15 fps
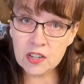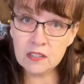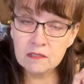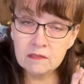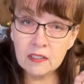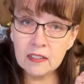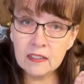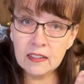
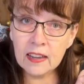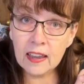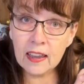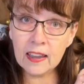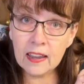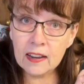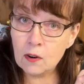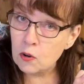for
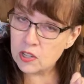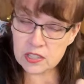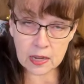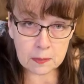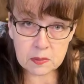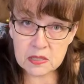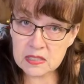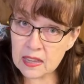
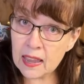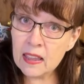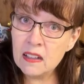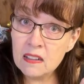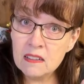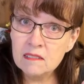the